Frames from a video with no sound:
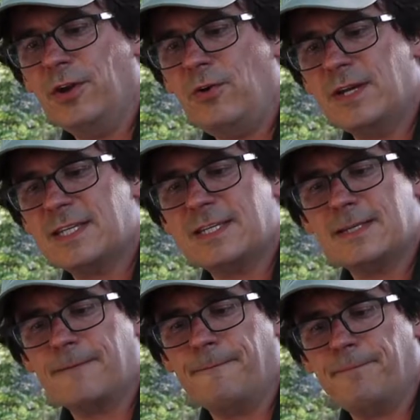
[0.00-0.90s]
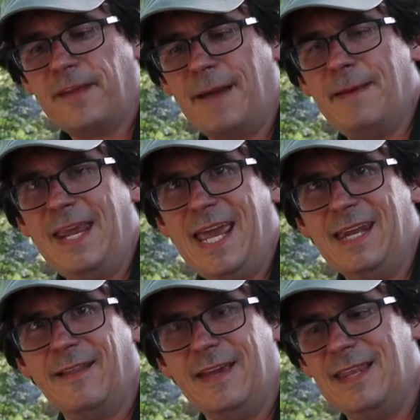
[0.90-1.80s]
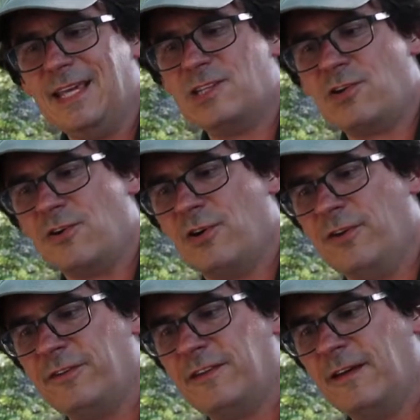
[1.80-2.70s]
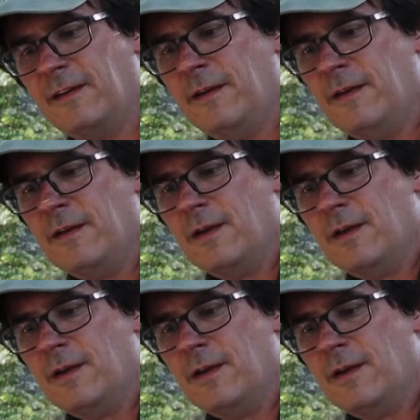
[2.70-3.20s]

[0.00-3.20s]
You'll notice I've been handling these turtles,